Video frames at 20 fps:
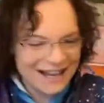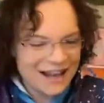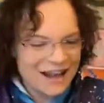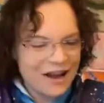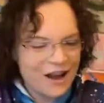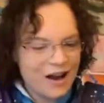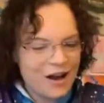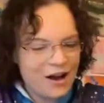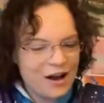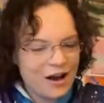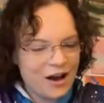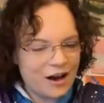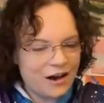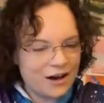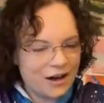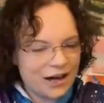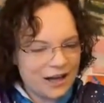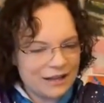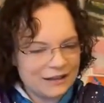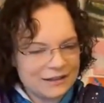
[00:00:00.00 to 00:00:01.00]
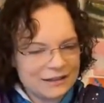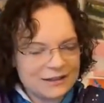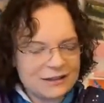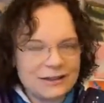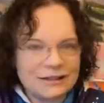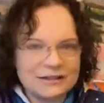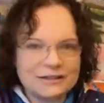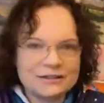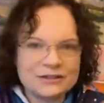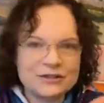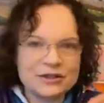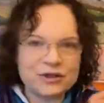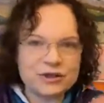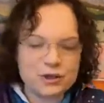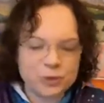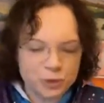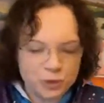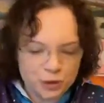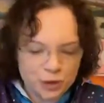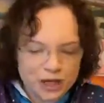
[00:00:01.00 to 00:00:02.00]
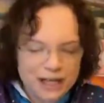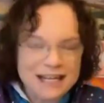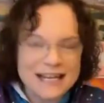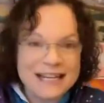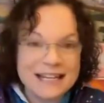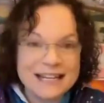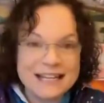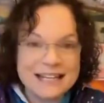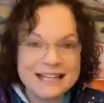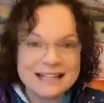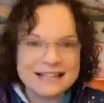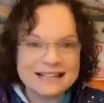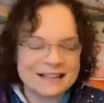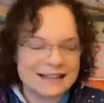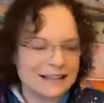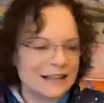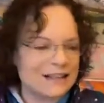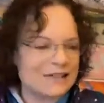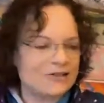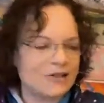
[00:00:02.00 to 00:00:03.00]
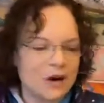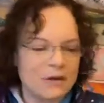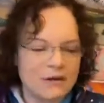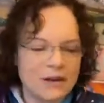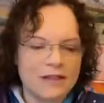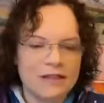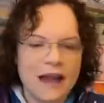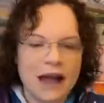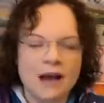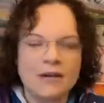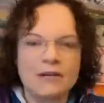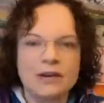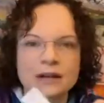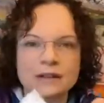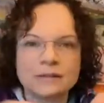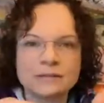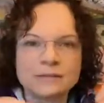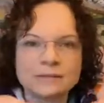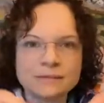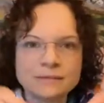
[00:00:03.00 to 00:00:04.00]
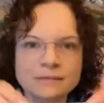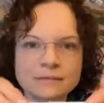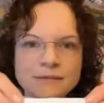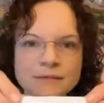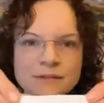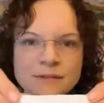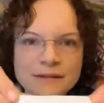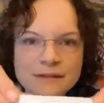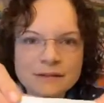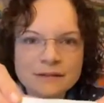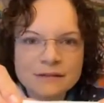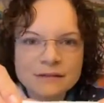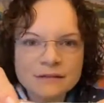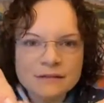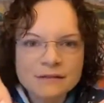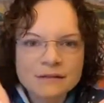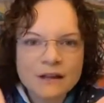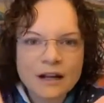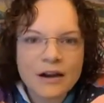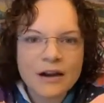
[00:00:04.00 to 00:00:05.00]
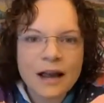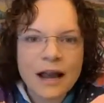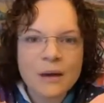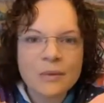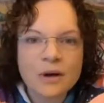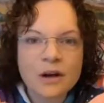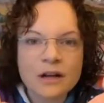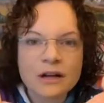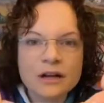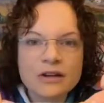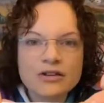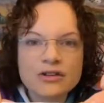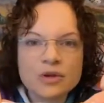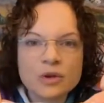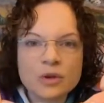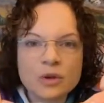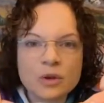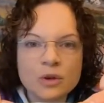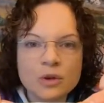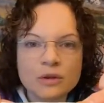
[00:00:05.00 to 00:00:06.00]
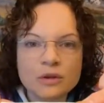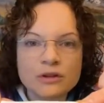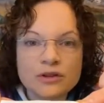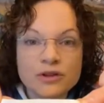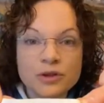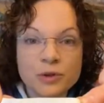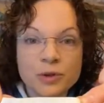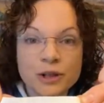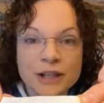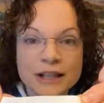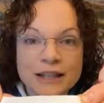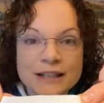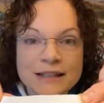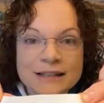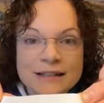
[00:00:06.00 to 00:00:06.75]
All right, trees. Let's start with that one. Okay, we're gonna doodle trees.